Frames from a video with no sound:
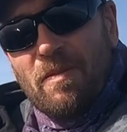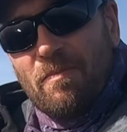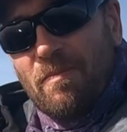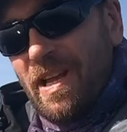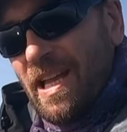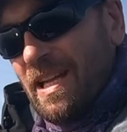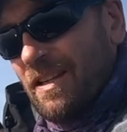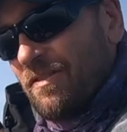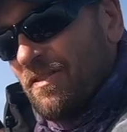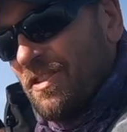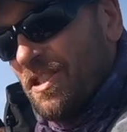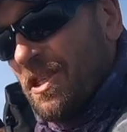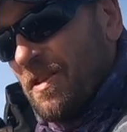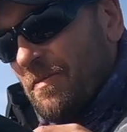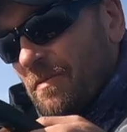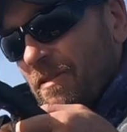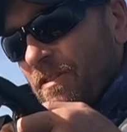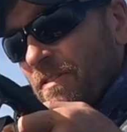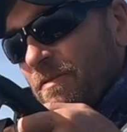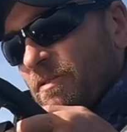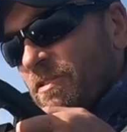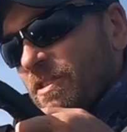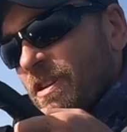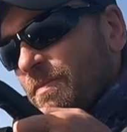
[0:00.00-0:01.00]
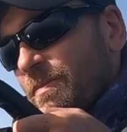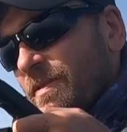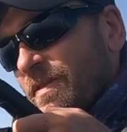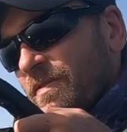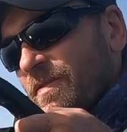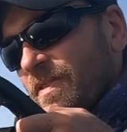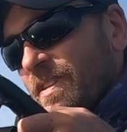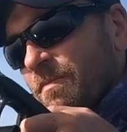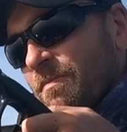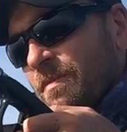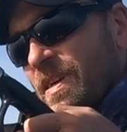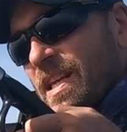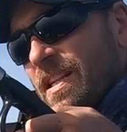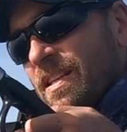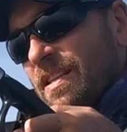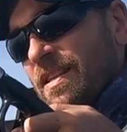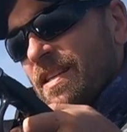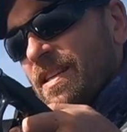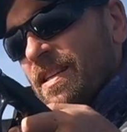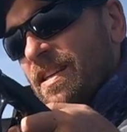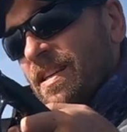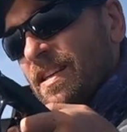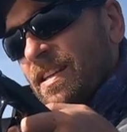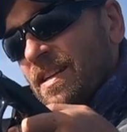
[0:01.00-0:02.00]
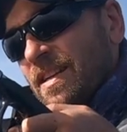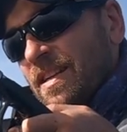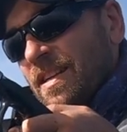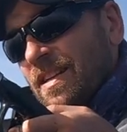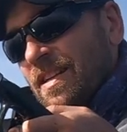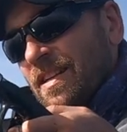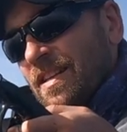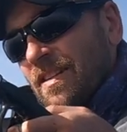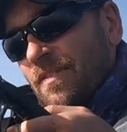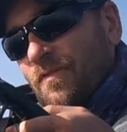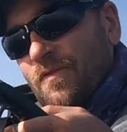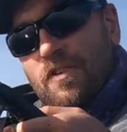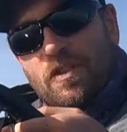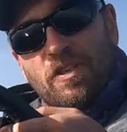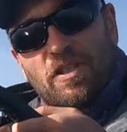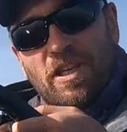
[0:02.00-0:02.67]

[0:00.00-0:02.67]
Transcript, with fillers: micro jig on top of them and the fish